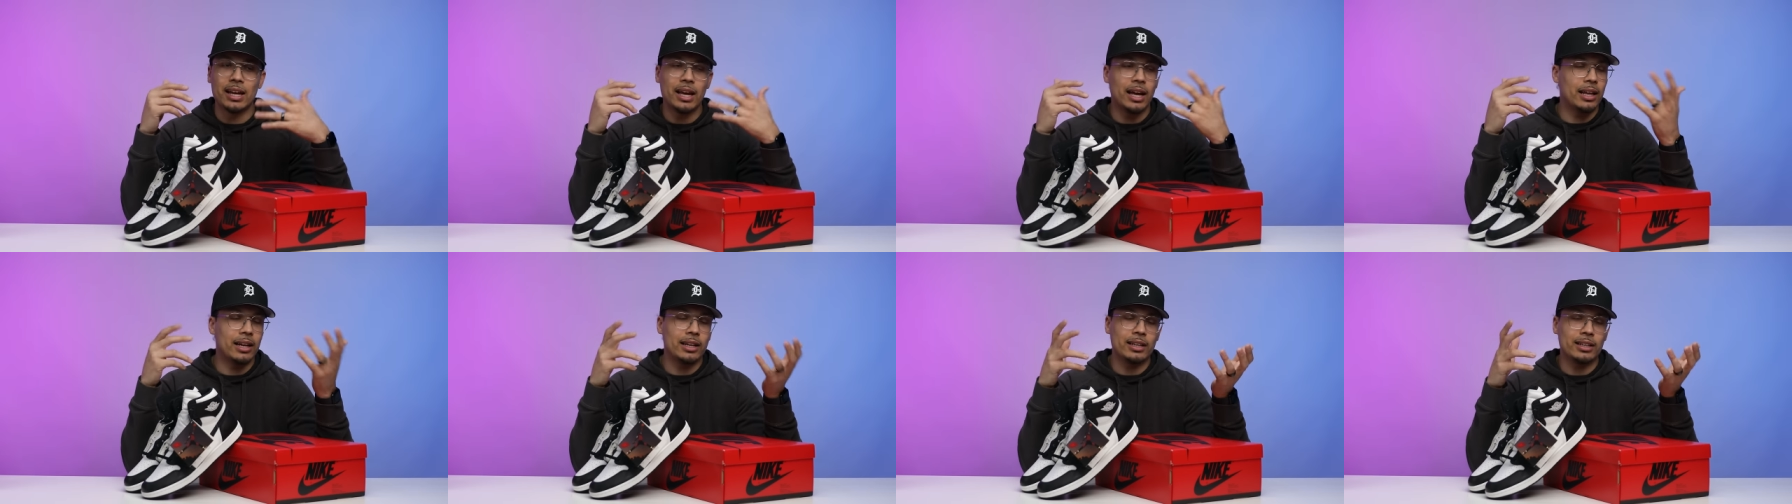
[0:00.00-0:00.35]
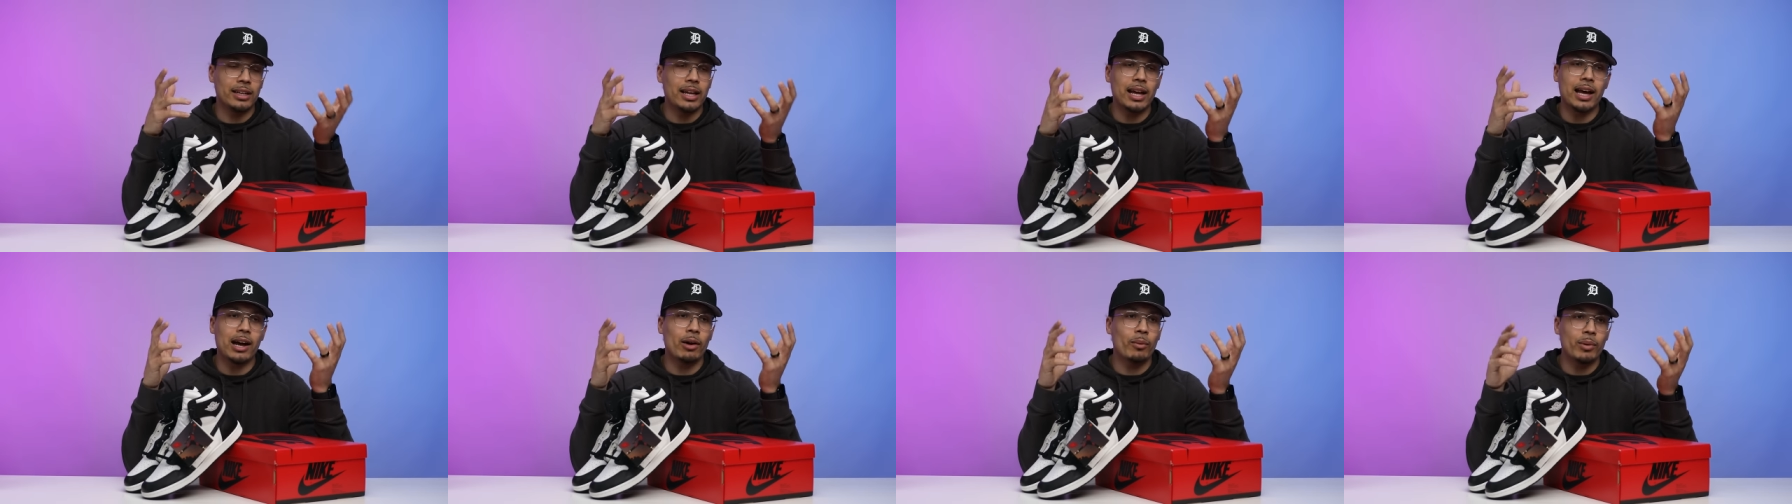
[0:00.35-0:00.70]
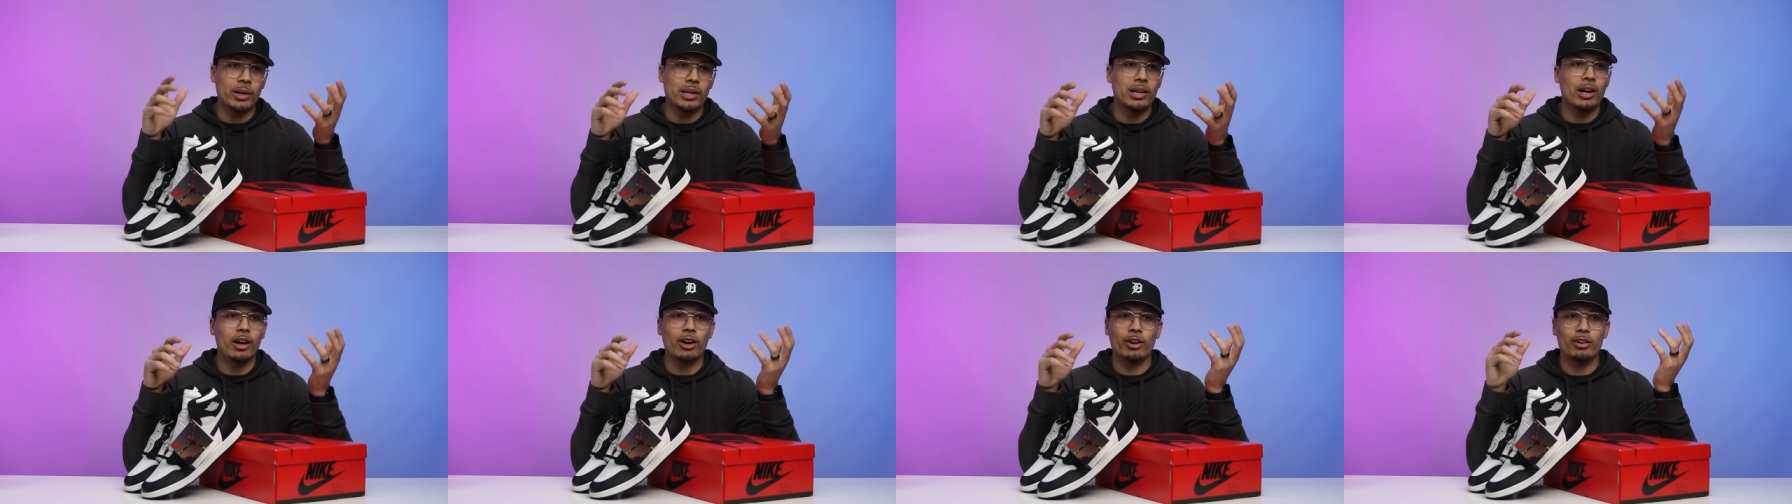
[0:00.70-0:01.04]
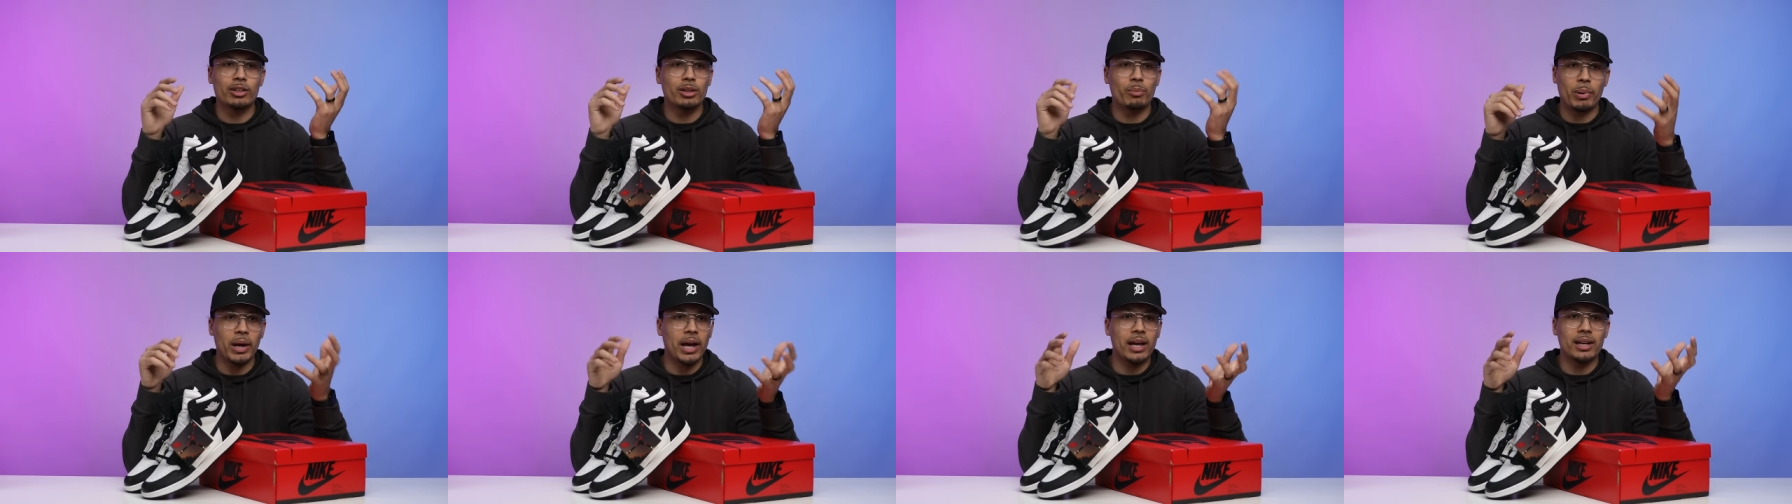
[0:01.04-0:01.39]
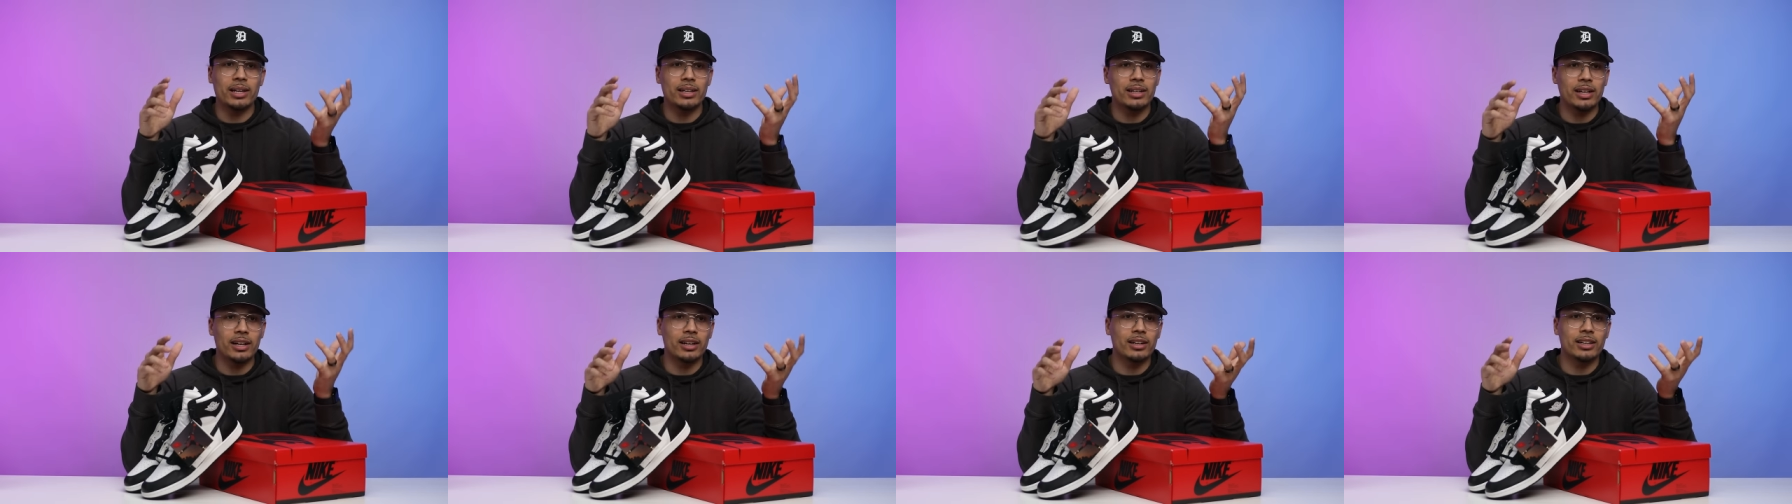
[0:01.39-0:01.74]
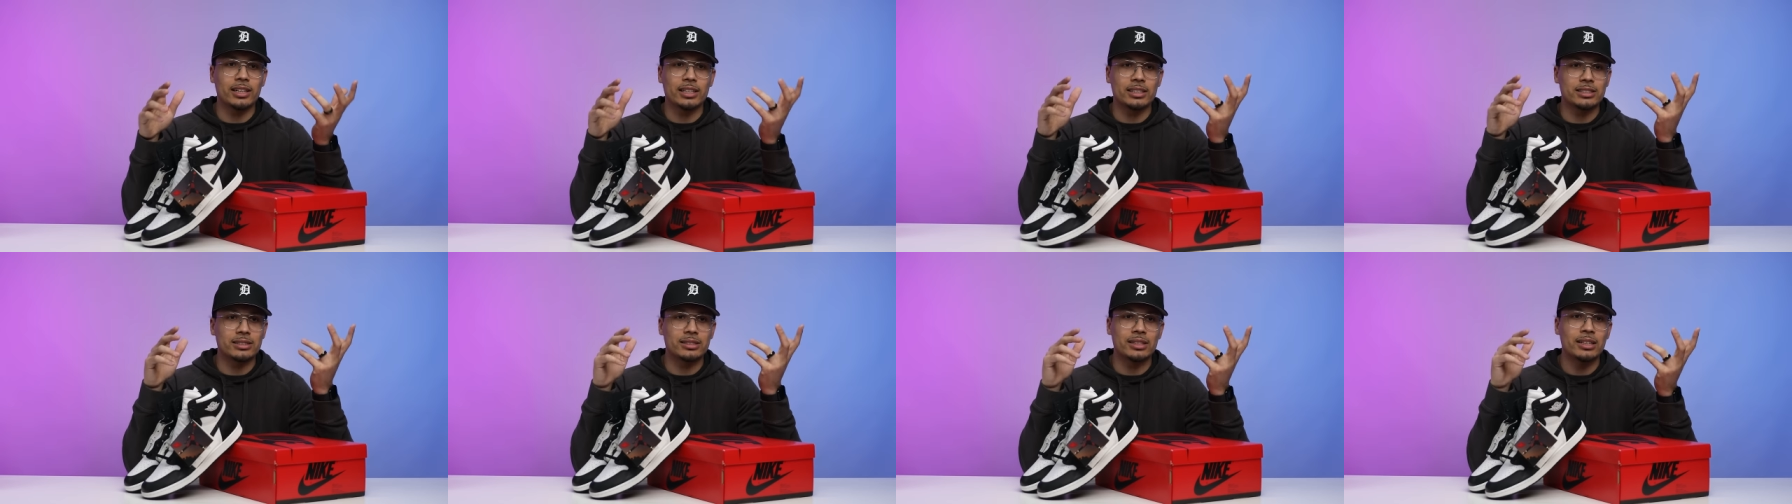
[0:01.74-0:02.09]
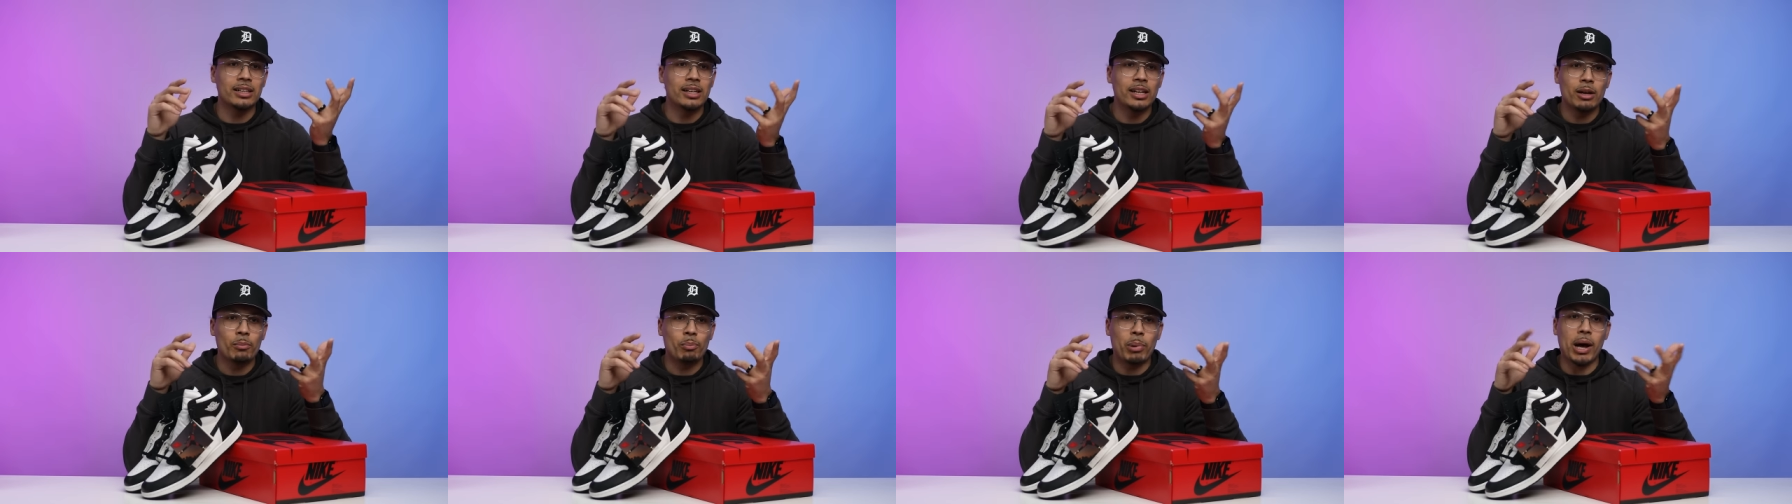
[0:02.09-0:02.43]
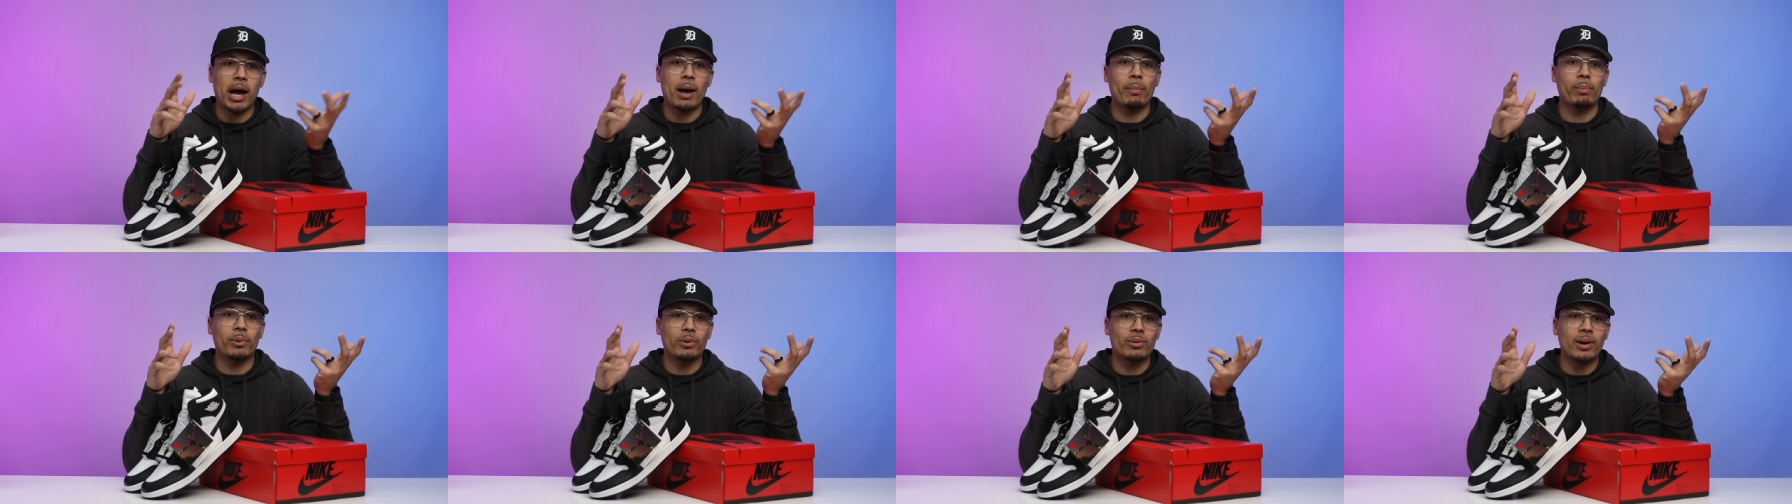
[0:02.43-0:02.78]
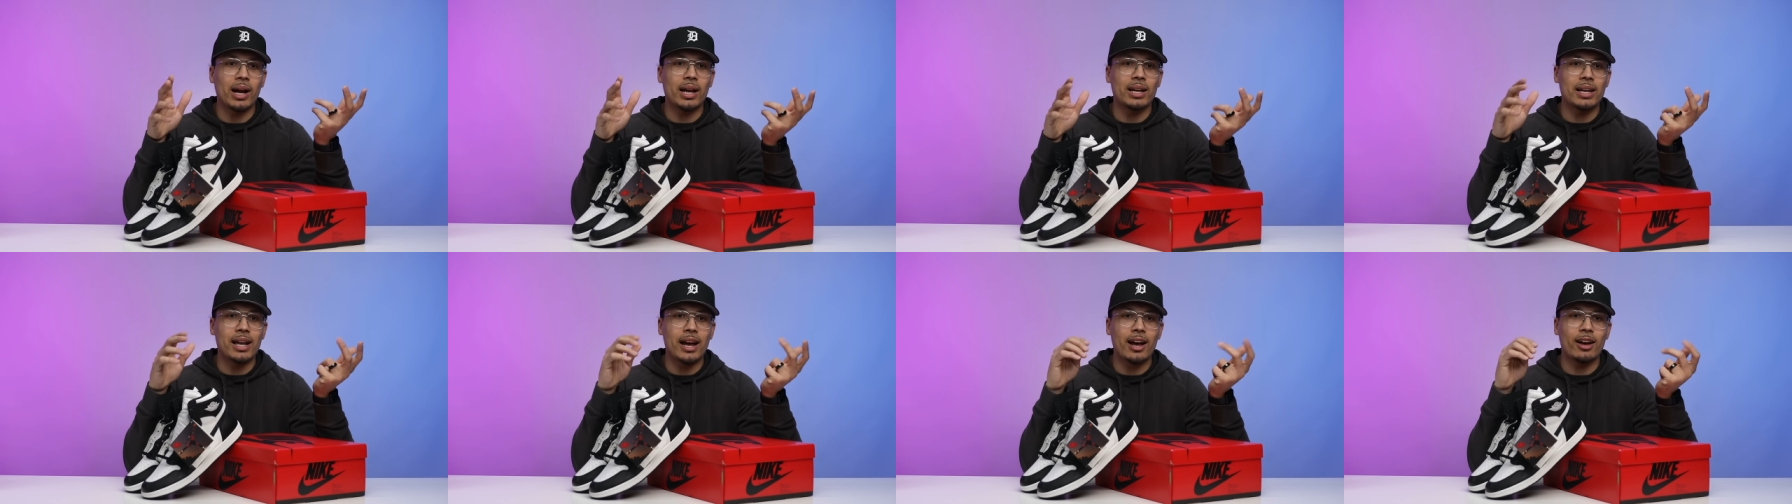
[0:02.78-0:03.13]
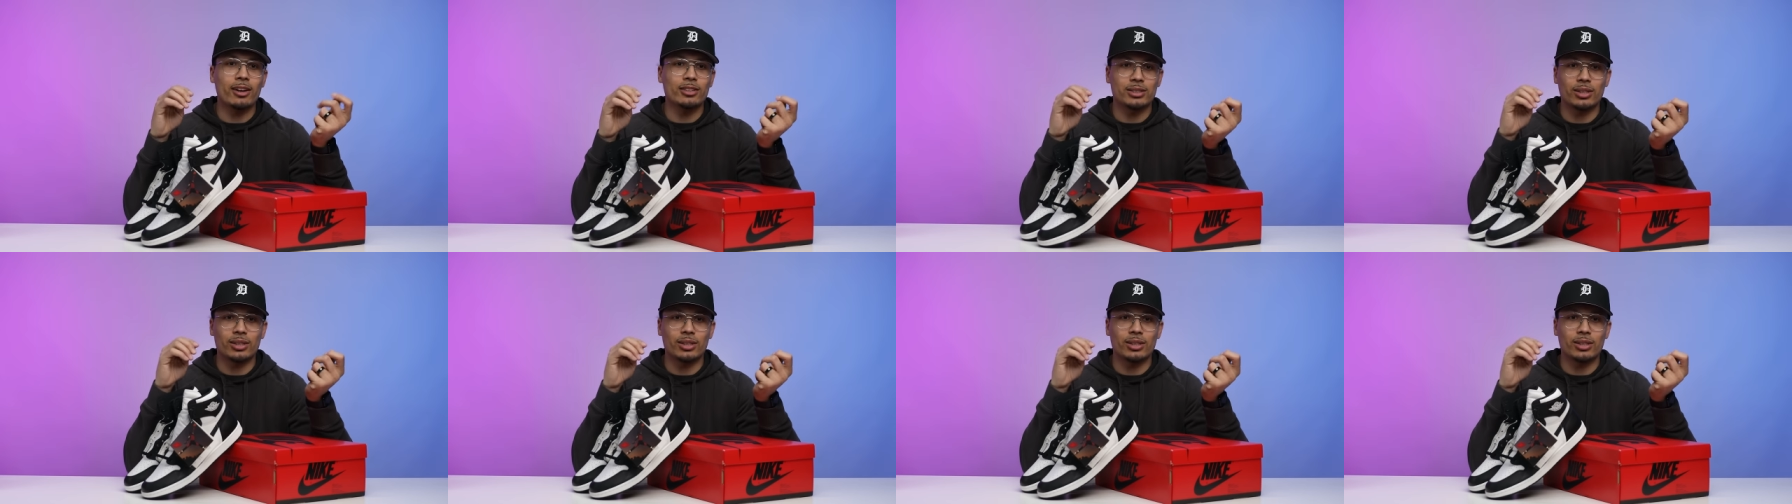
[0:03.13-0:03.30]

And then yeah, we know the Panda Dunk is popping right now.